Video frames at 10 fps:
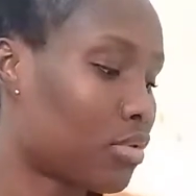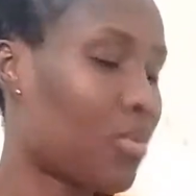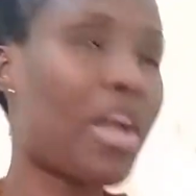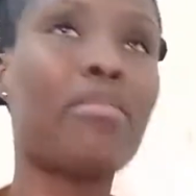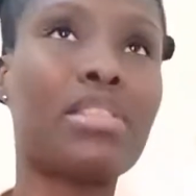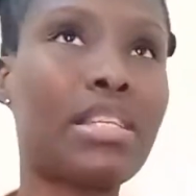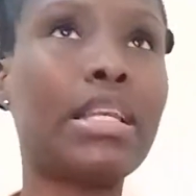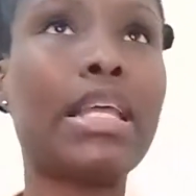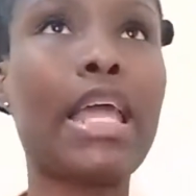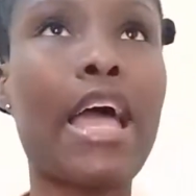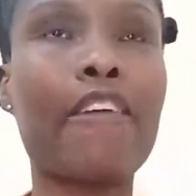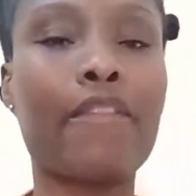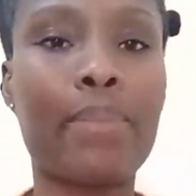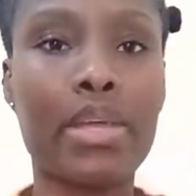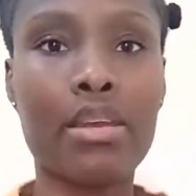Quite recently
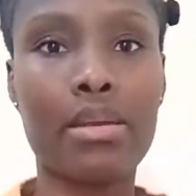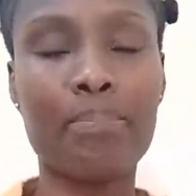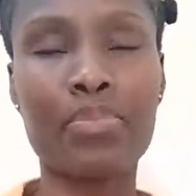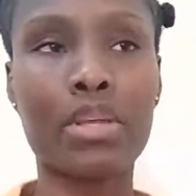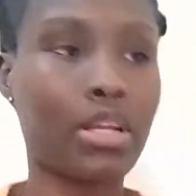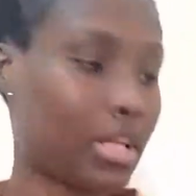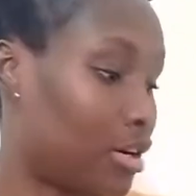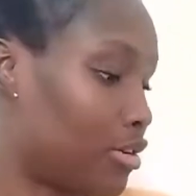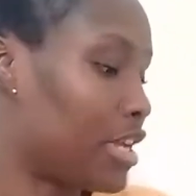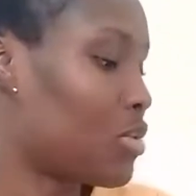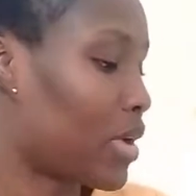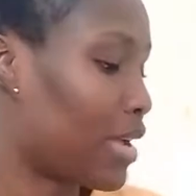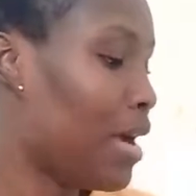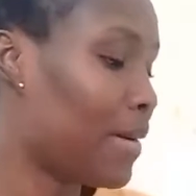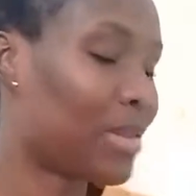I've been,
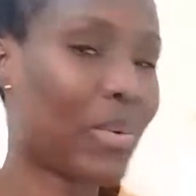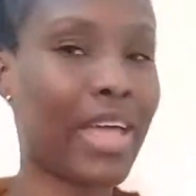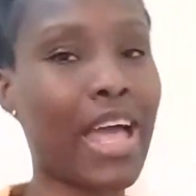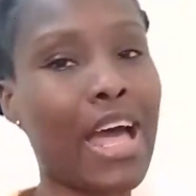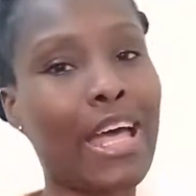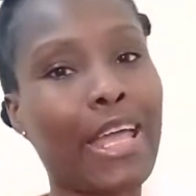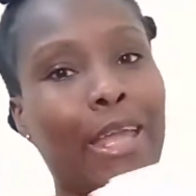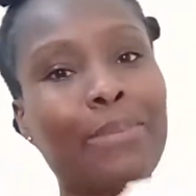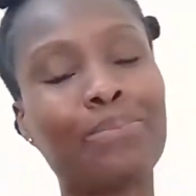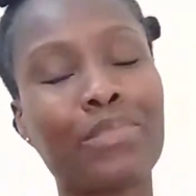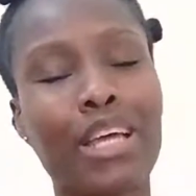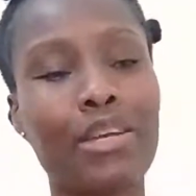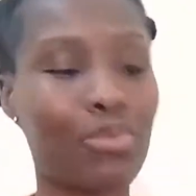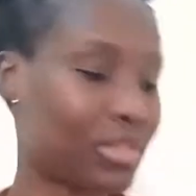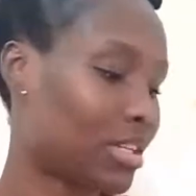anyway, by the way, I
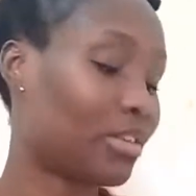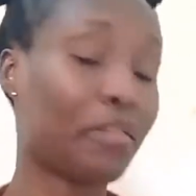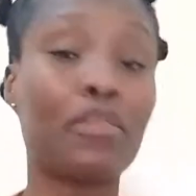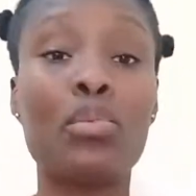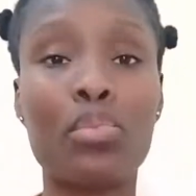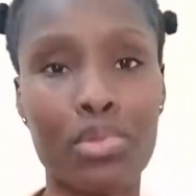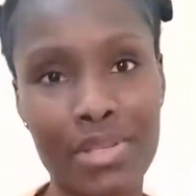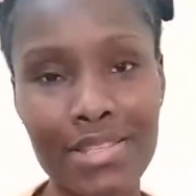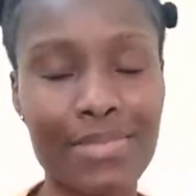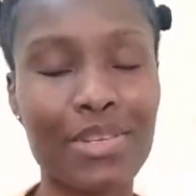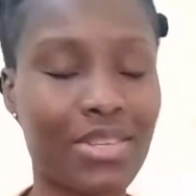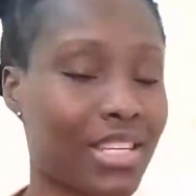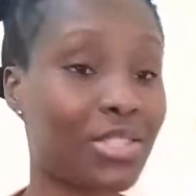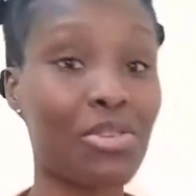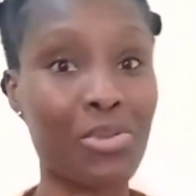wrote down a few points
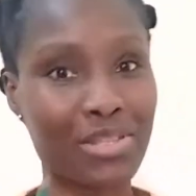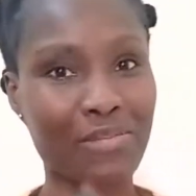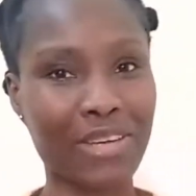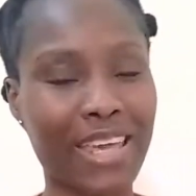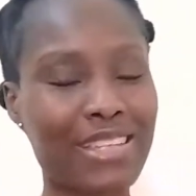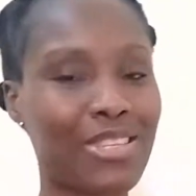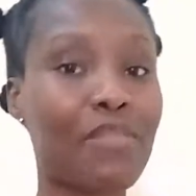because I don't want to forget.